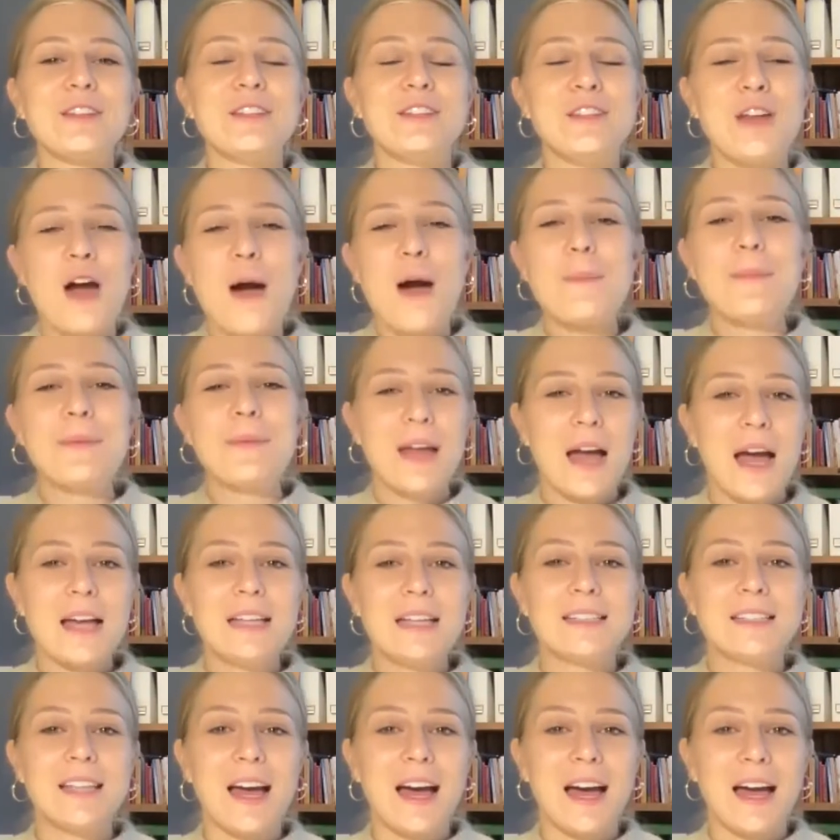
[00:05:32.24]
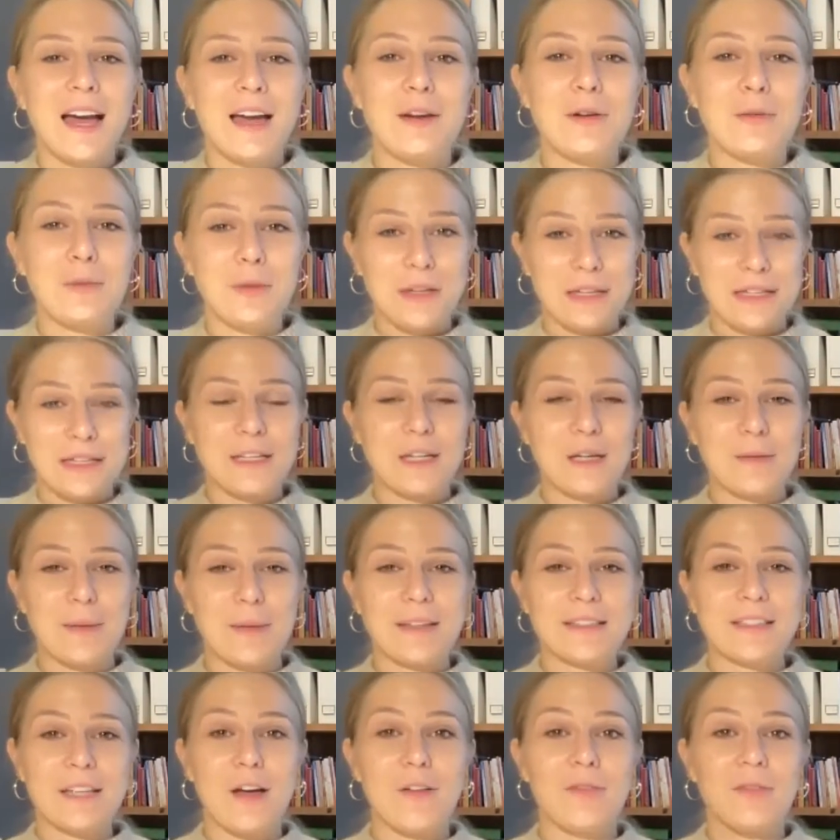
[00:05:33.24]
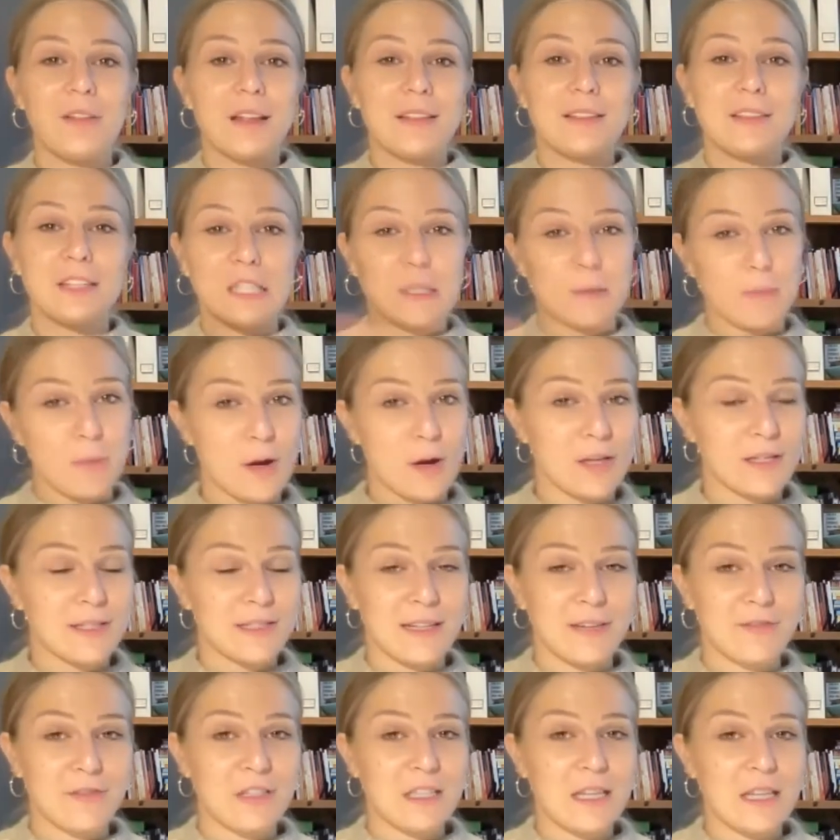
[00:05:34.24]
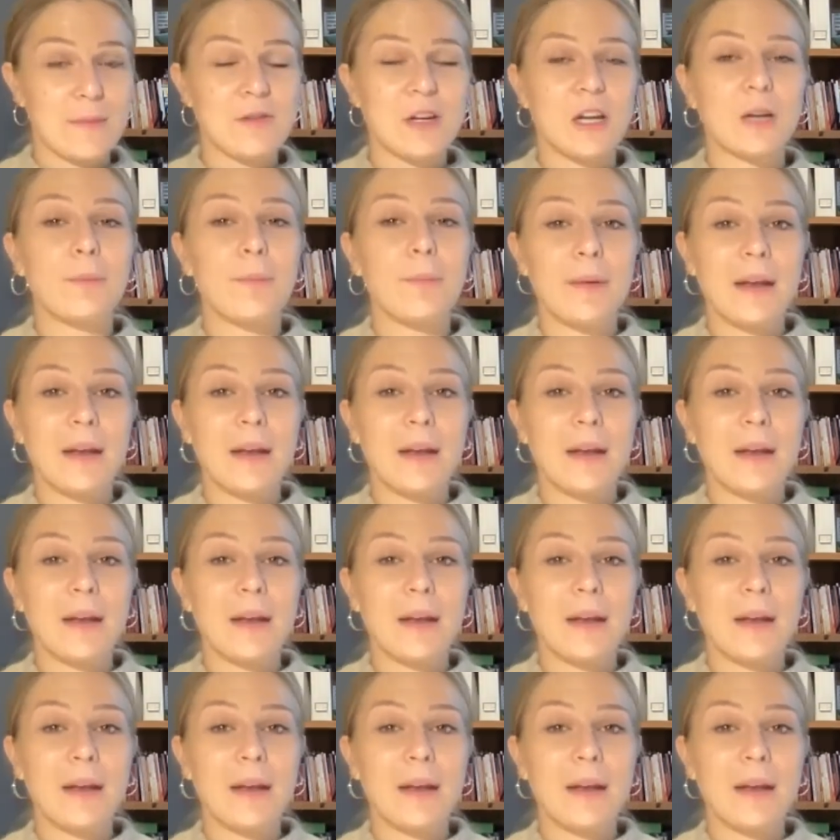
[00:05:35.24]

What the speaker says: Not because I considered myself like the smartest in every subject,